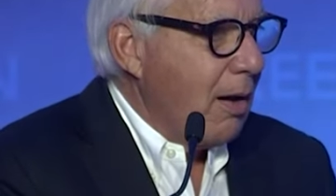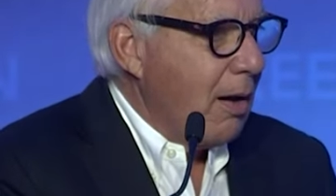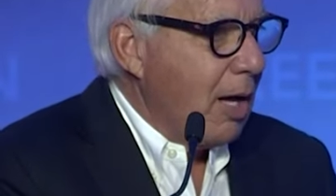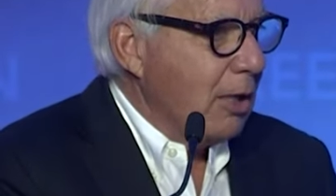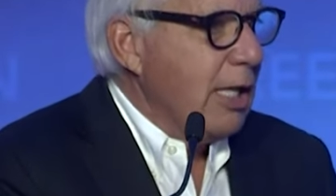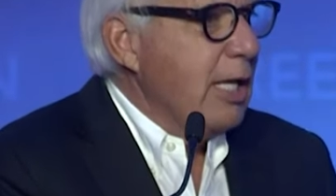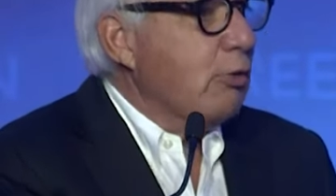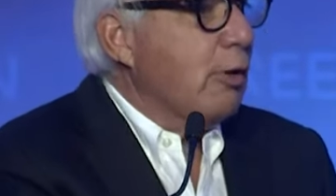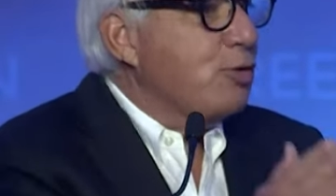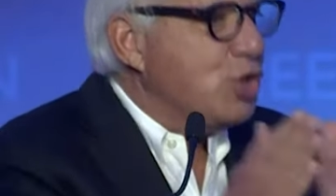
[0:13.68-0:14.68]
a
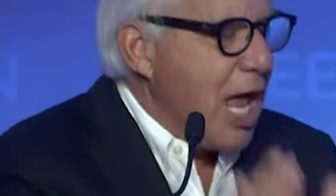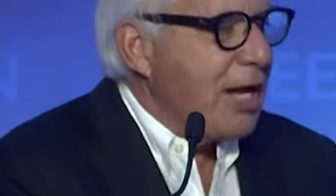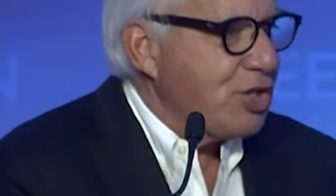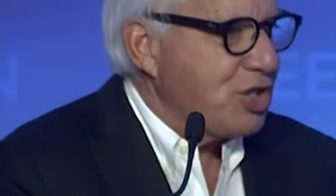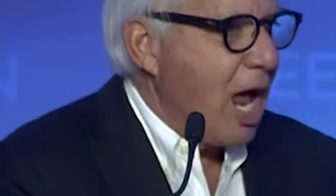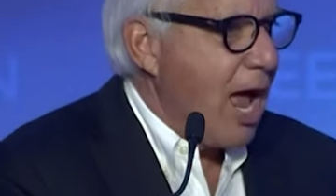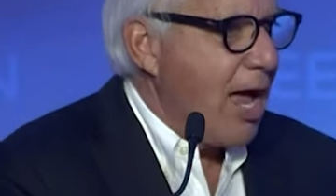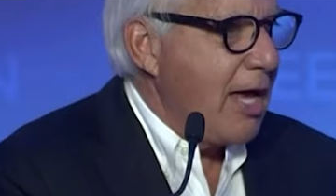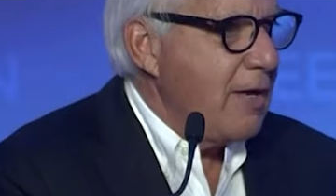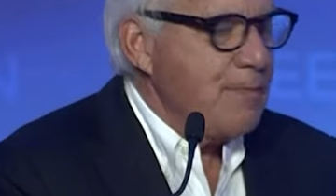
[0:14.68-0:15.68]
leader of
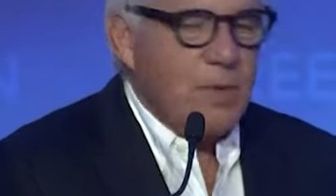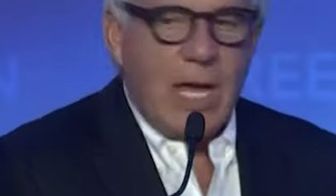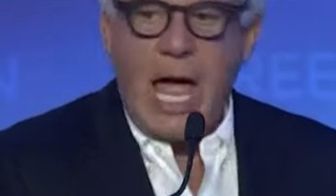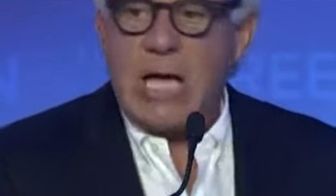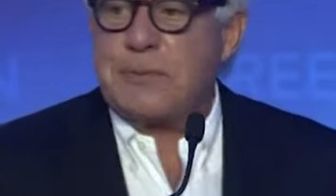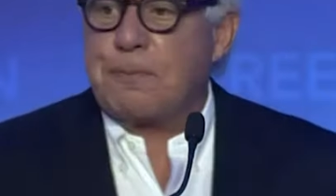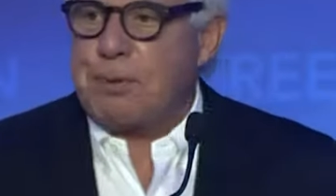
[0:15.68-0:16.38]
genocide, as